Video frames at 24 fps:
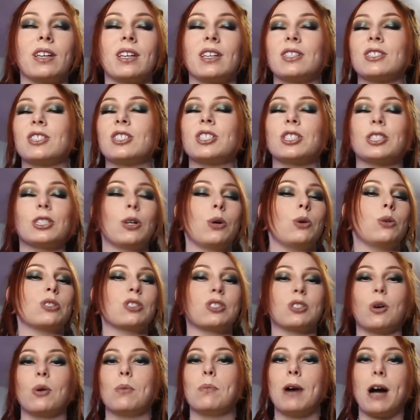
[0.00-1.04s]
is so,
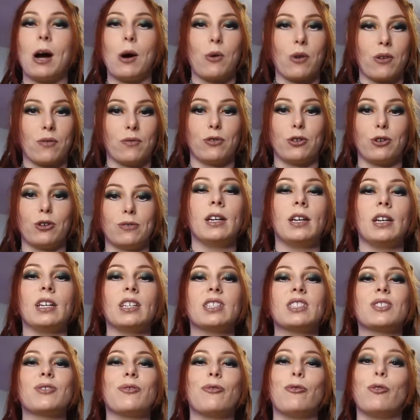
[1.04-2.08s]
so powerful.
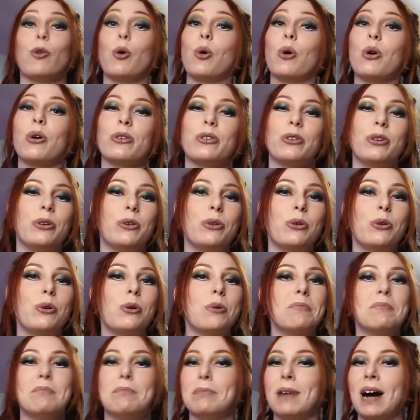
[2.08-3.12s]
It's for
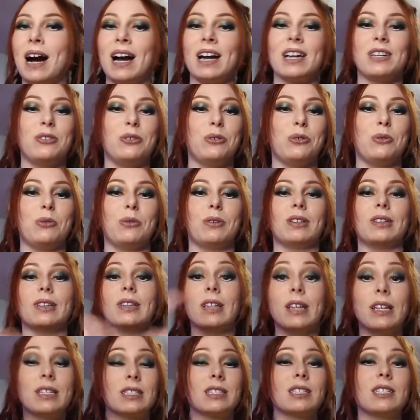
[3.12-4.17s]
you, by you.
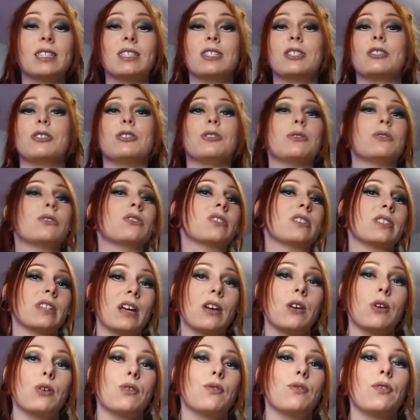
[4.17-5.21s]
Listen to
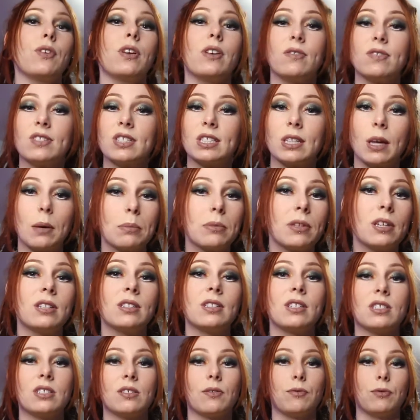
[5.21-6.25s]
yourself if something
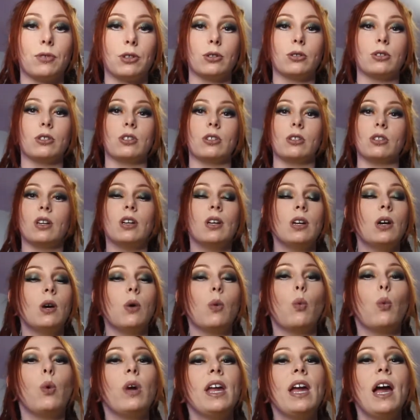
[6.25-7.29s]
doesn't feel good.
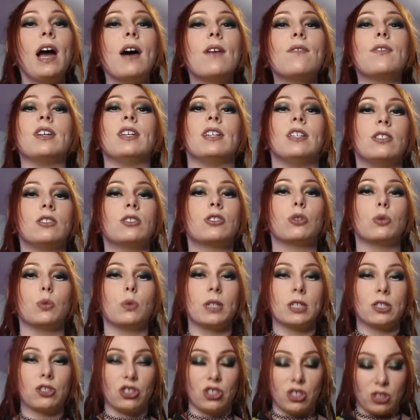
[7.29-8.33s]
We have
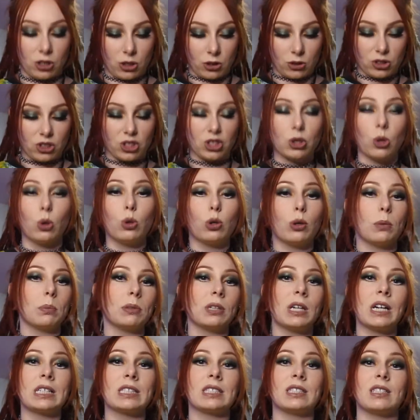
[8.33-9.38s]
intuition, our solar
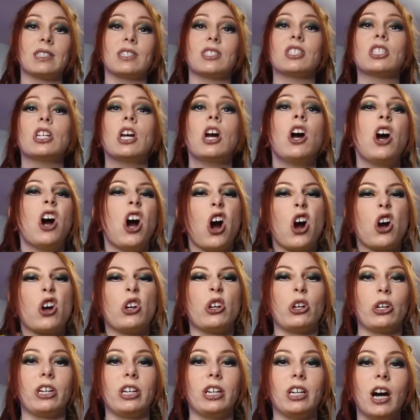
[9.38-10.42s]
plexus, our
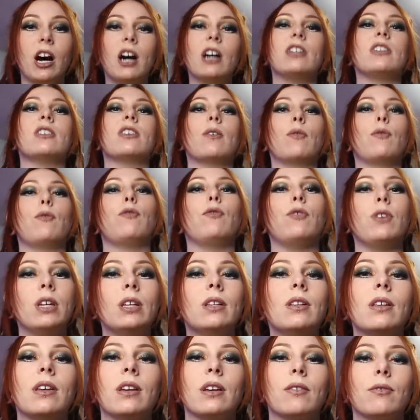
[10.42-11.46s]
gut
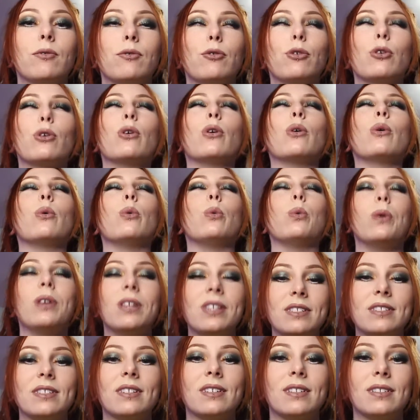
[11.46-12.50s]
feeling for a
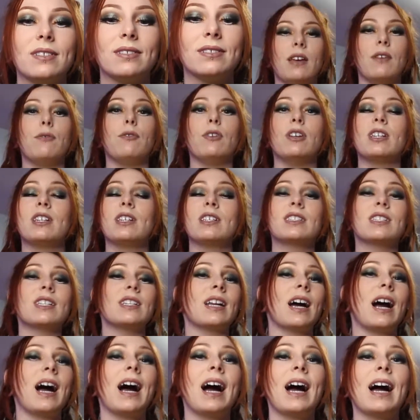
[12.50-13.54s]
reason. If it is an
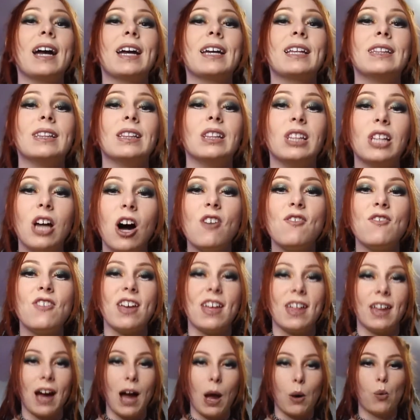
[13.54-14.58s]
I love
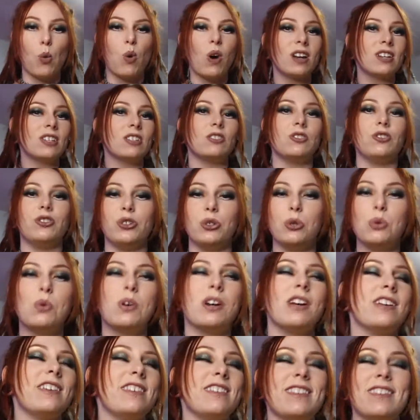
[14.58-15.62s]
it, I want to do
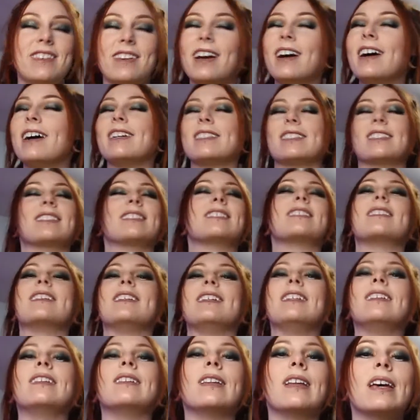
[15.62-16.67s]
it, yes,
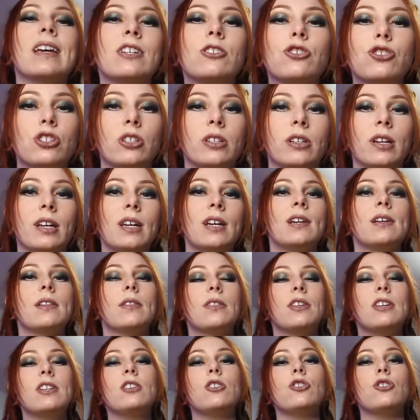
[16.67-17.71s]
elation,
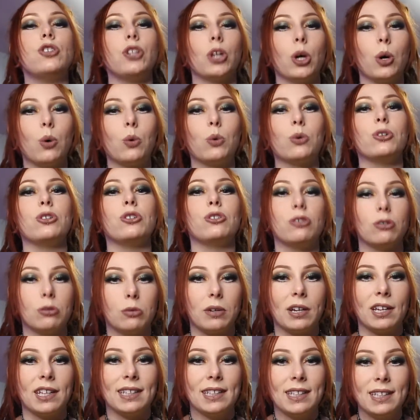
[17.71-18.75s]
then don't do
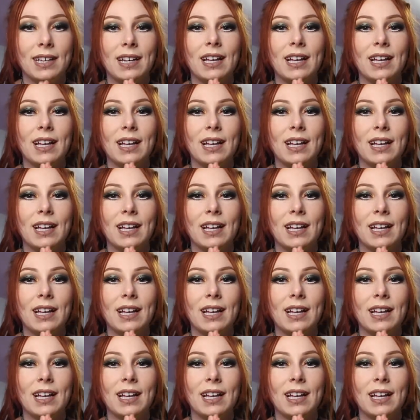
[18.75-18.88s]
it.